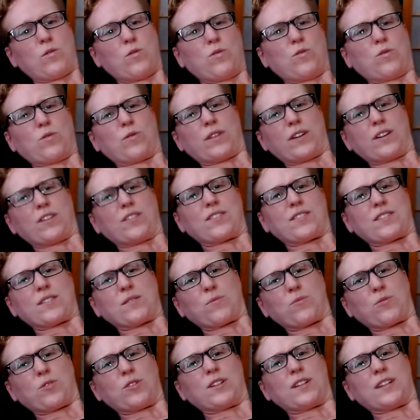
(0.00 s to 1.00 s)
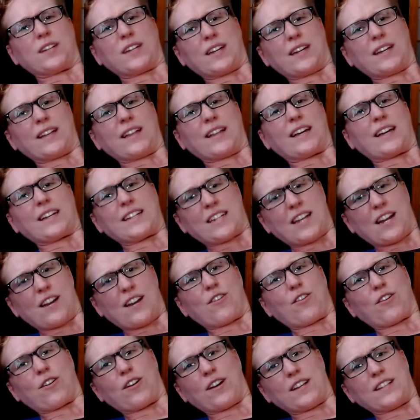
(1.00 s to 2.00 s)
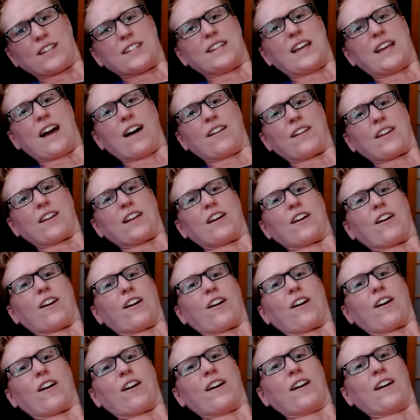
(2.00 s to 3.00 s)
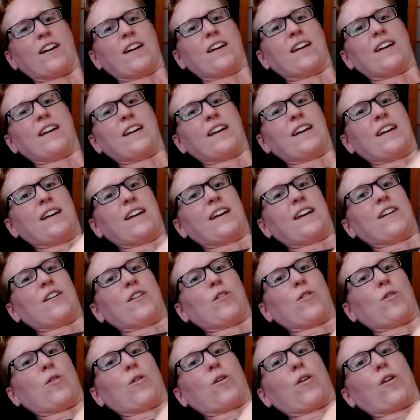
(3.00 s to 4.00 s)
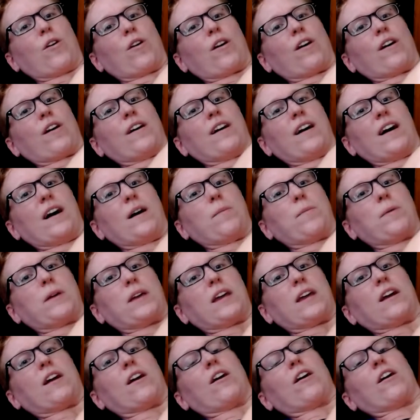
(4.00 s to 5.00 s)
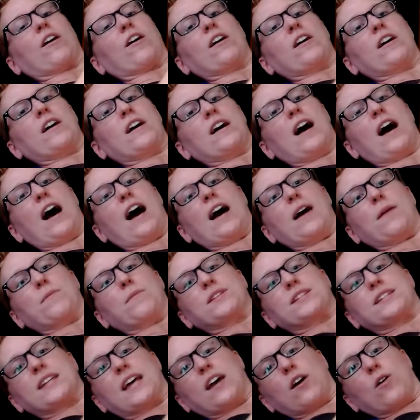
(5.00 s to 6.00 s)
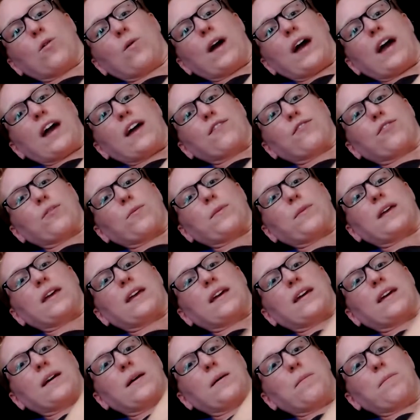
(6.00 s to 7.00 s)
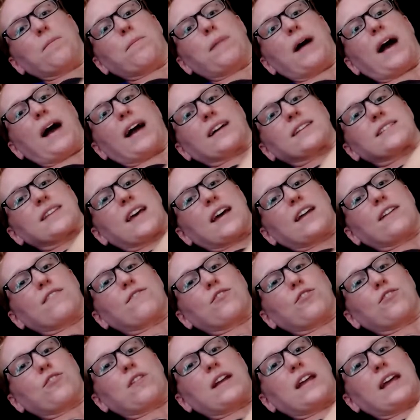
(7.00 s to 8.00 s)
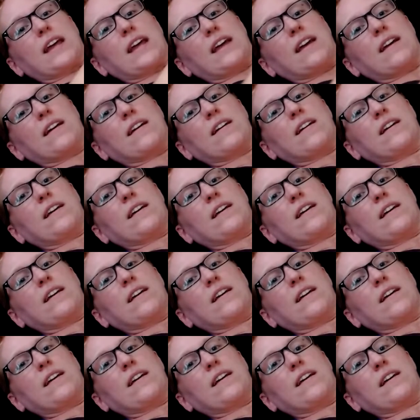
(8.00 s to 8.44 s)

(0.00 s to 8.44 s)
oh, there's some really like tenderness down here or up here. Stay away from the back side of your knee.